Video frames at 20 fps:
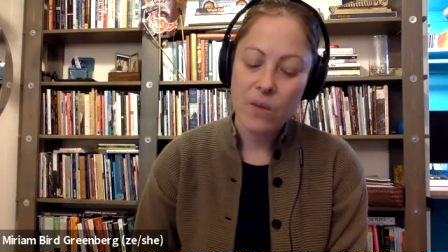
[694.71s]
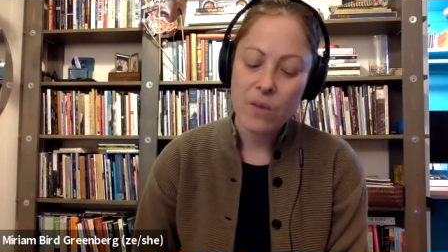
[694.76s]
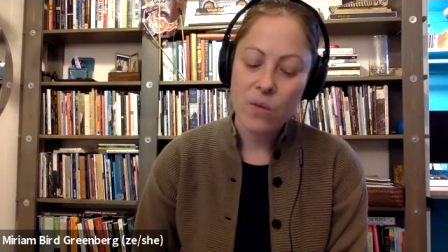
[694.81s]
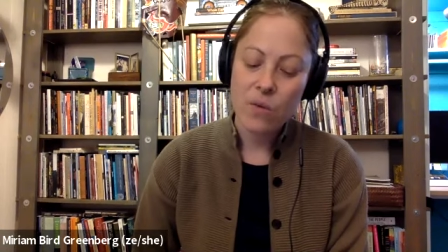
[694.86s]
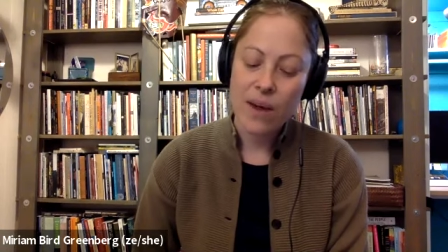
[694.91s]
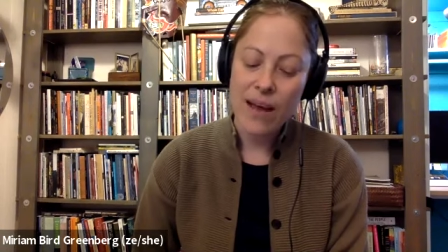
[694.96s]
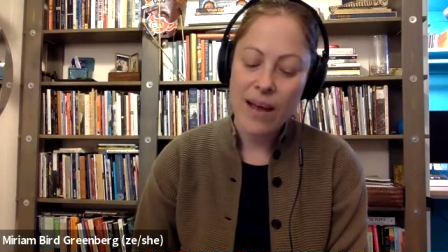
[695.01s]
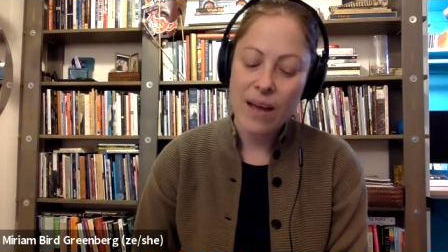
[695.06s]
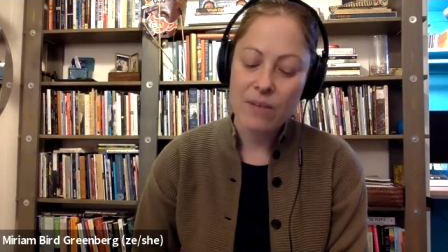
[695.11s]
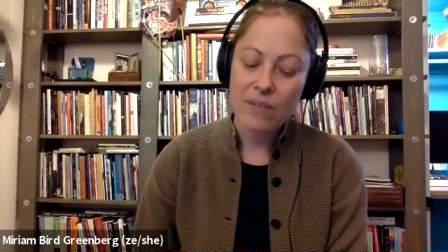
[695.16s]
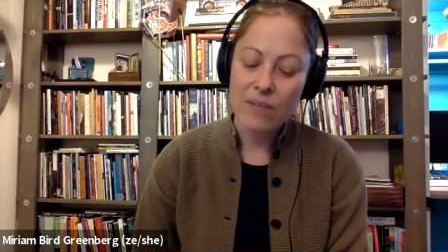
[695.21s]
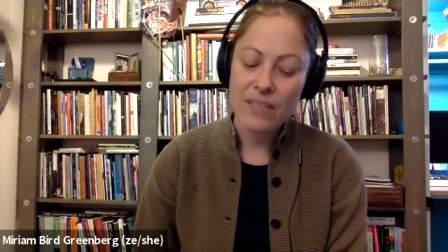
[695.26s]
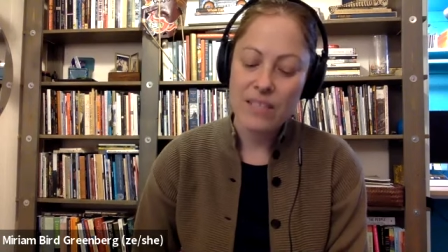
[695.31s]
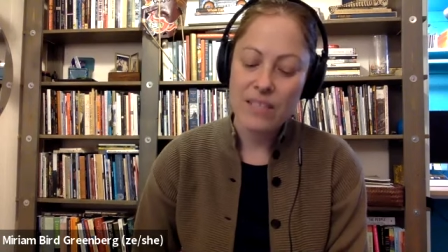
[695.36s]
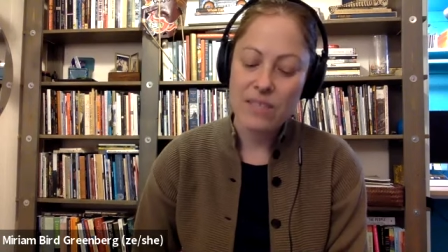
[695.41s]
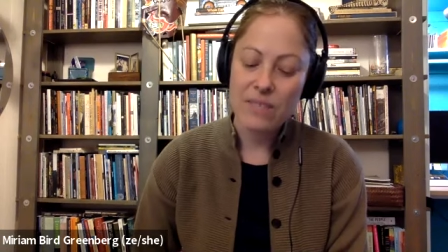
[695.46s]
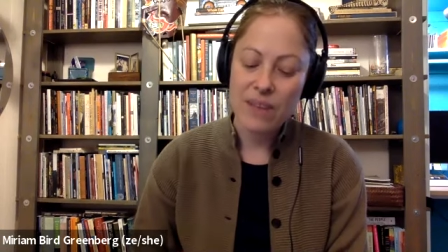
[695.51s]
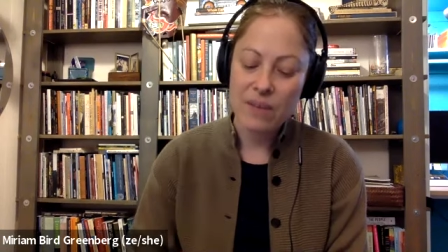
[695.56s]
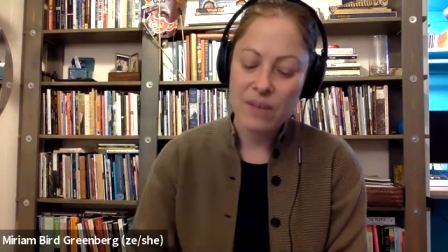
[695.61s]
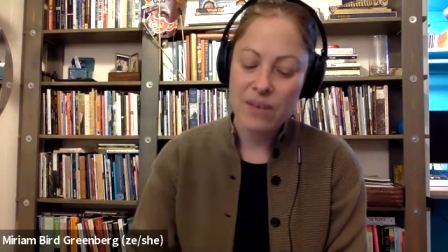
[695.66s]
where a
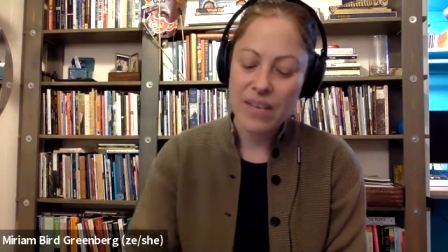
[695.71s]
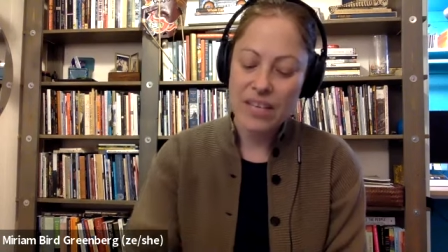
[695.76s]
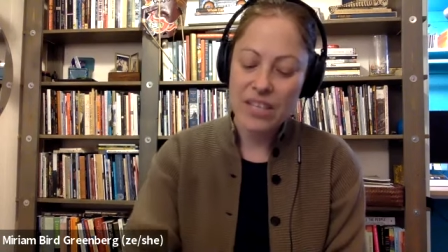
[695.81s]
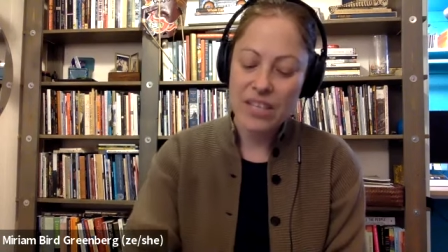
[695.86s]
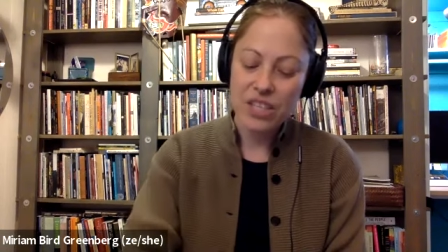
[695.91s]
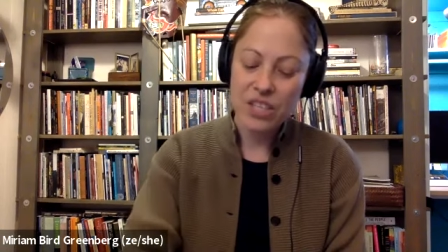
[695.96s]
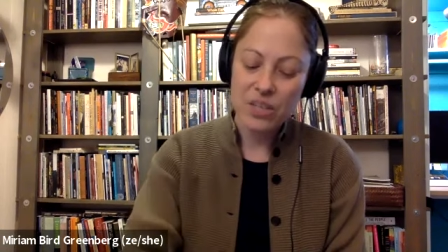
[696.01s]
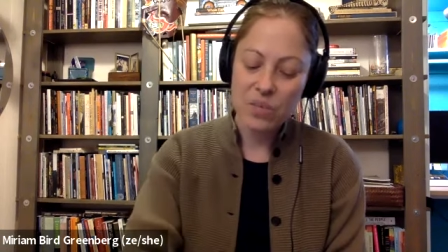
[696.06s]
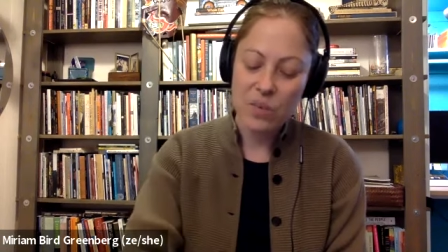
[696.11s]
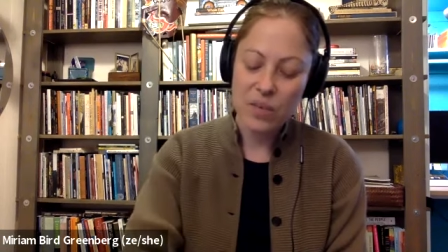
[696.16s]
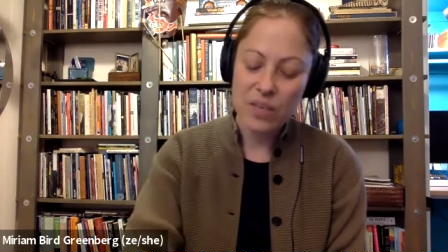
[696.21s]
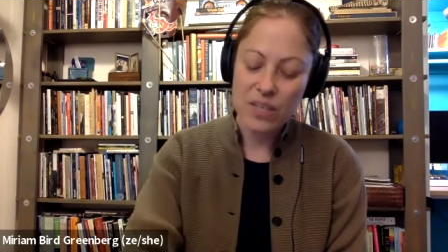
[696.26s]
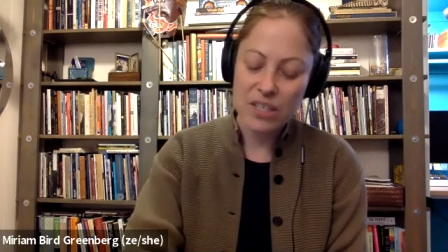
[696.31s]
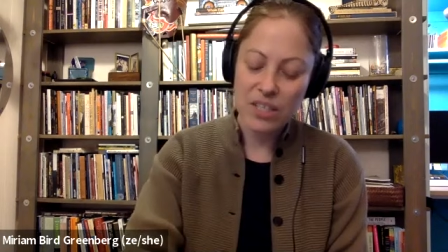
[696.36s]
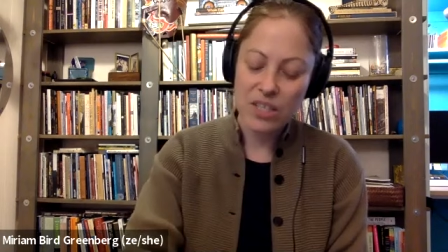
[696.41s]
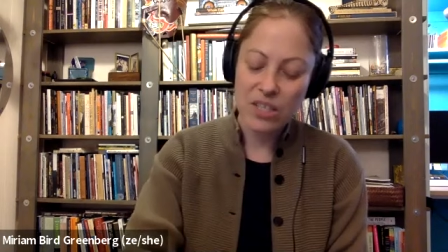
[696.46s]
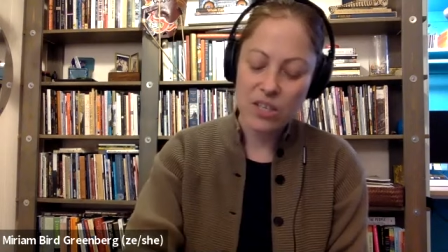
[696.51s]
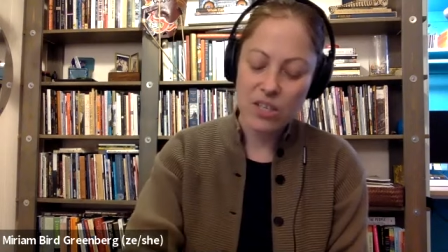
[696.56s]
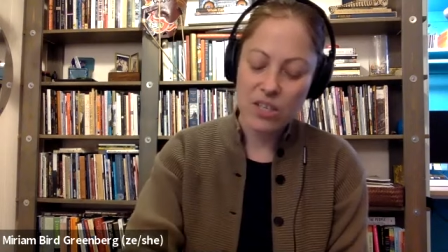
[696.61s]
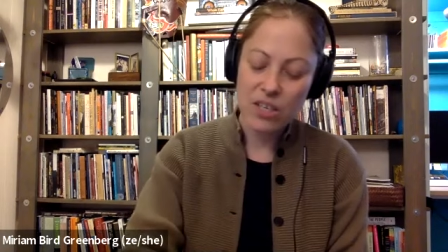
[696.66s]
house's foundation once
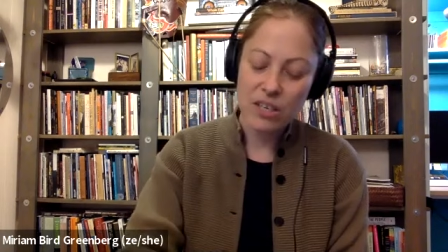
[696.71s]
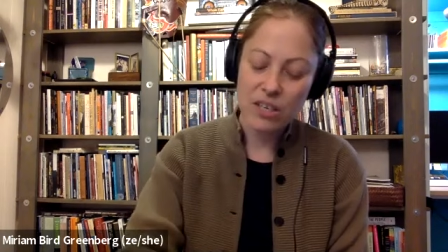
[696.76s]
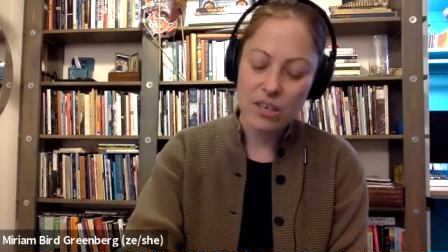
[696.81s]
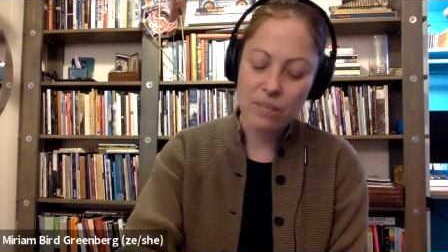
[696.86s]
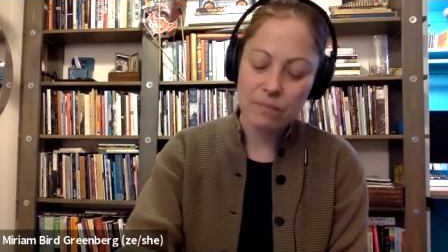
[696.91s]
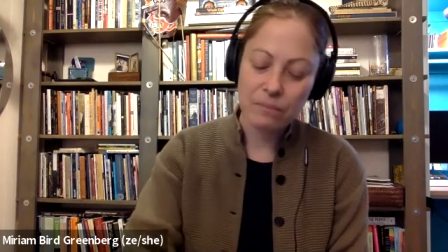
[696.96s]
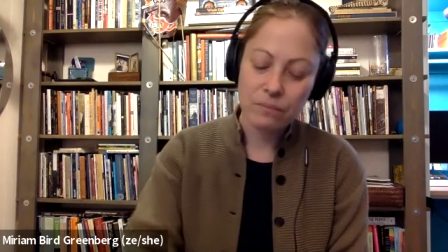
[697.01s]
stood.